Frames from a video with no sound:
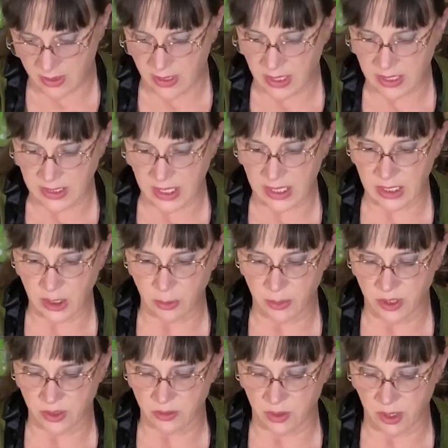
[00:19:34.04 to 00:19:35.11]
And take a little
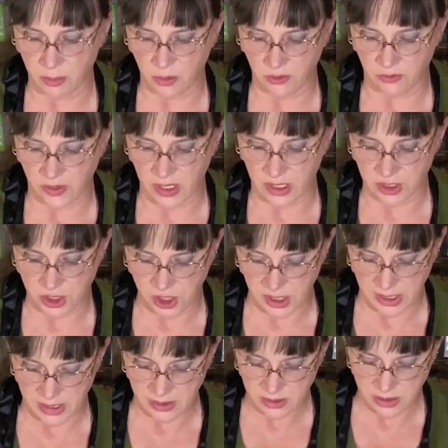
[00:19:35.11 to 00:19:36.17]
bit of crumbled feta
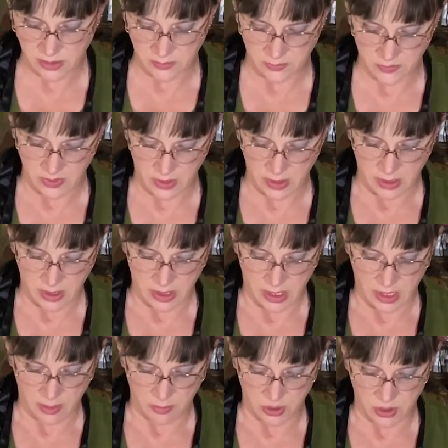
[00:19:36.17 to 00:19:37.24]
cheese
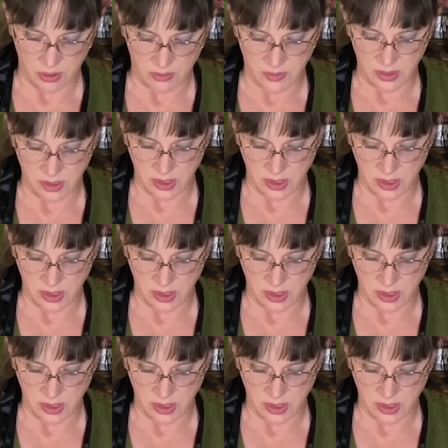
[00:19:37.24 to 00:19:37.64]
and put it over the